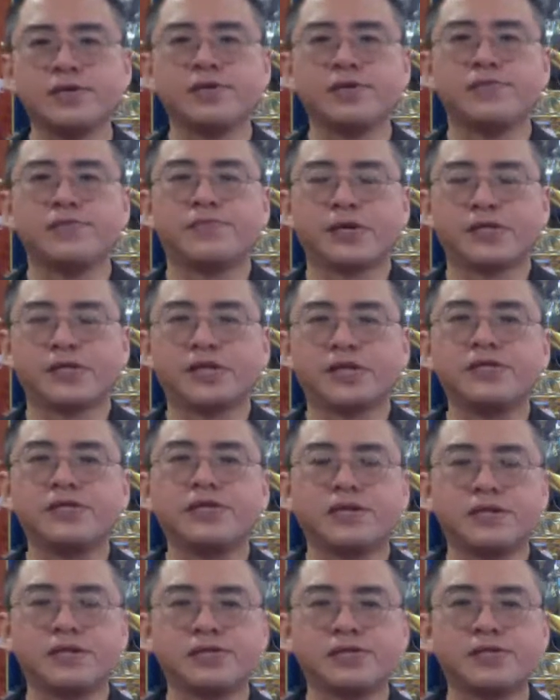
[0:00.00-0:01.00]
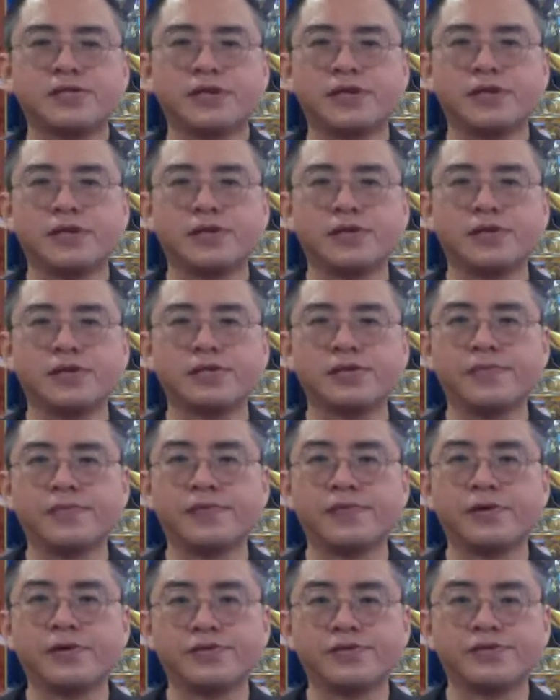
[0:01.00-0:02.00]
but nonetheless, it's
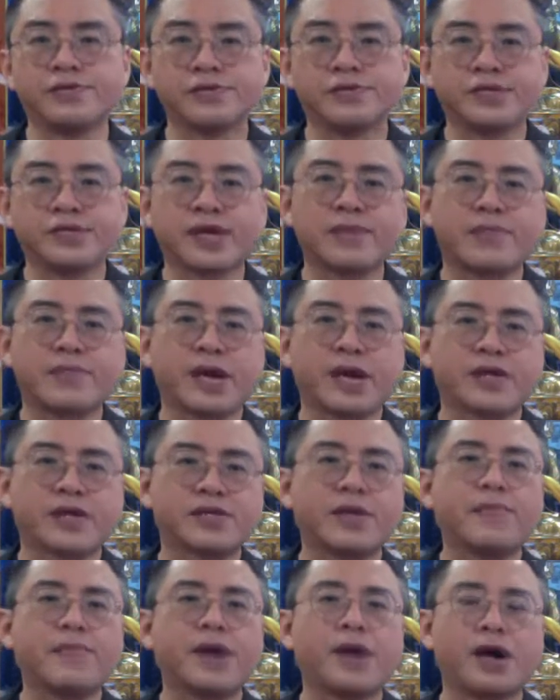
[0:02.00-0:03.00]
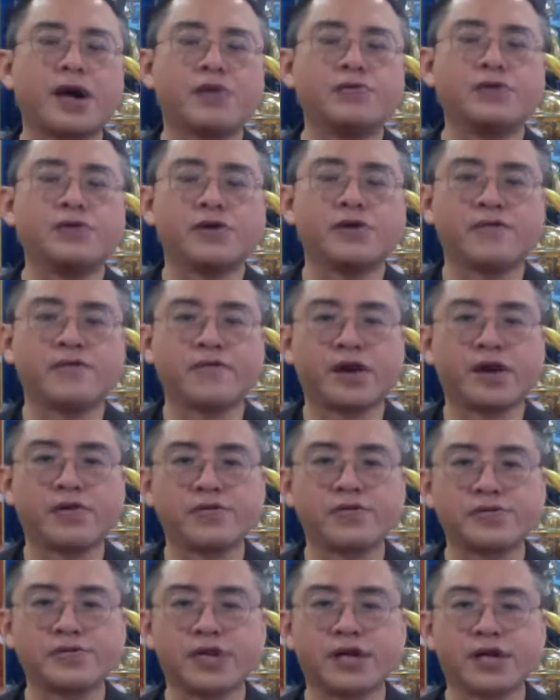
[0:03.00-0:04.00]
important to take back the power of our
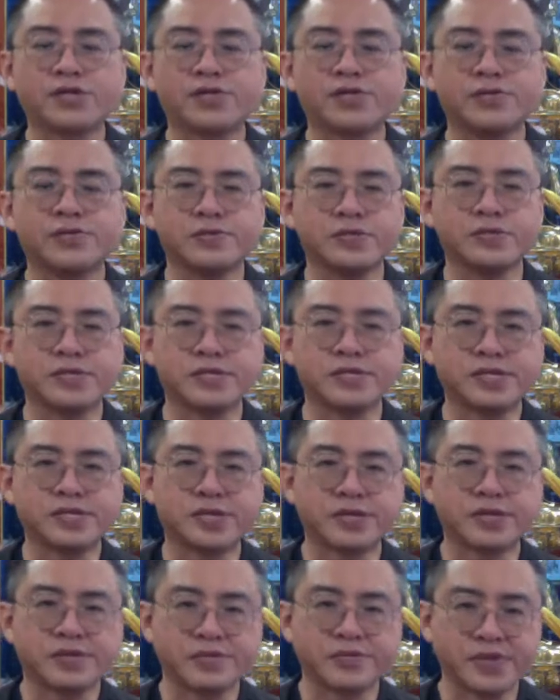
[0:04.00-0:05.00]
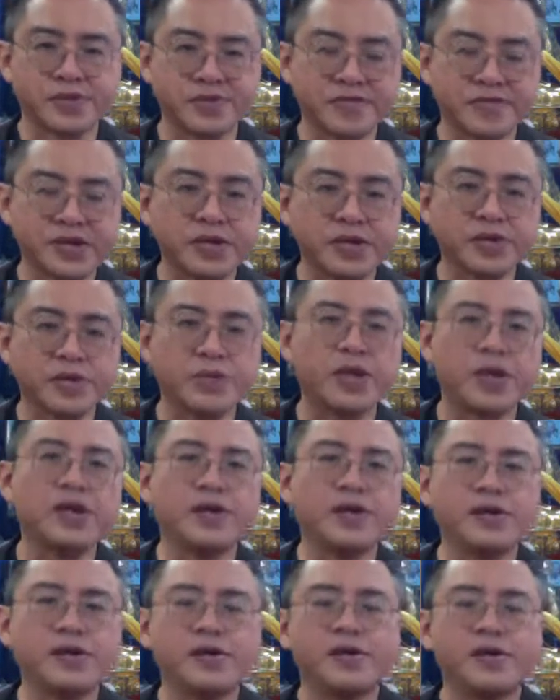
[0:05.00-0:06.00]
own actions instead of giving
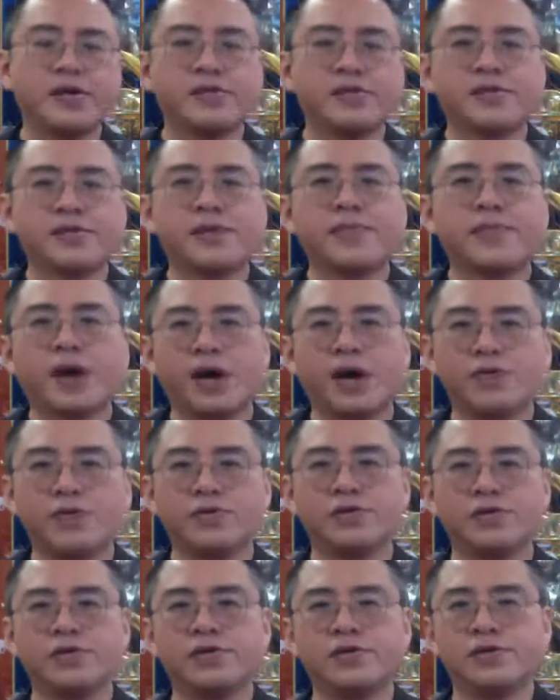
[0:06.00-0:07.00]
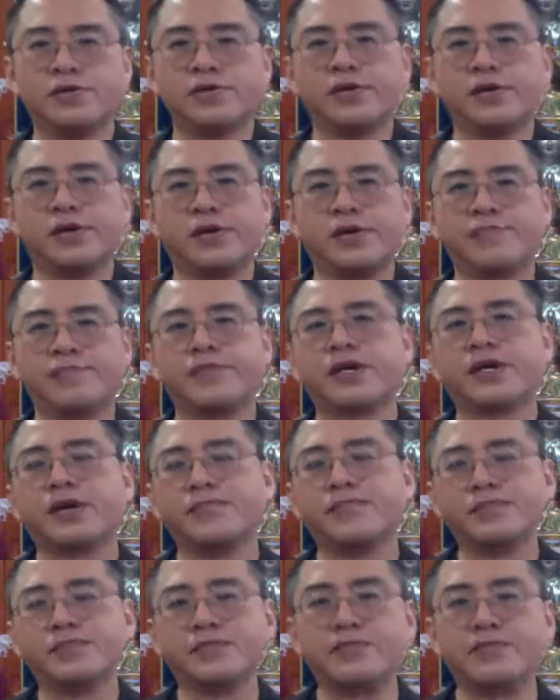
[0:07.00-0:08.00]
away that power and
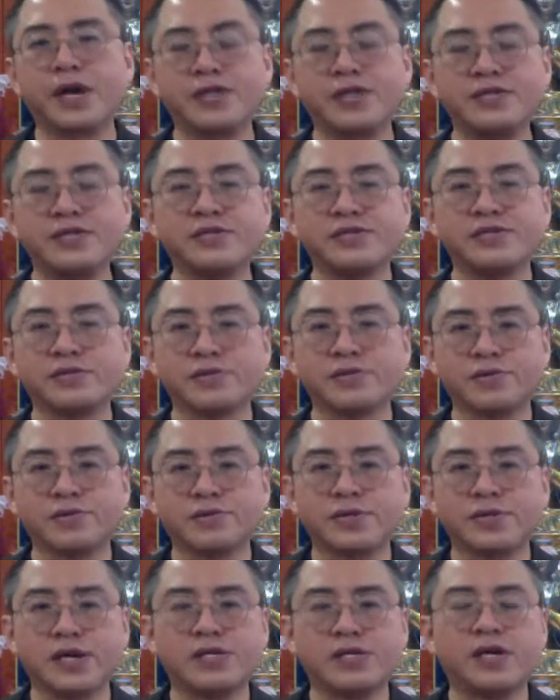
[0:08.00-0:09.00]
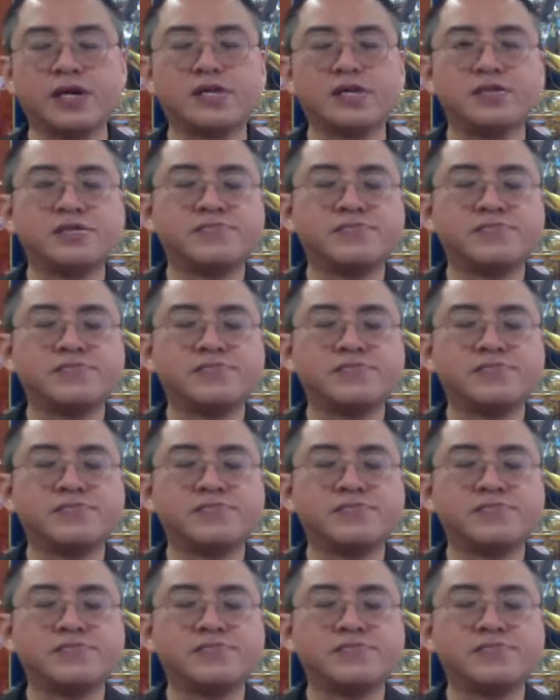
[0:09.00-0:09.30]
become dependent on another's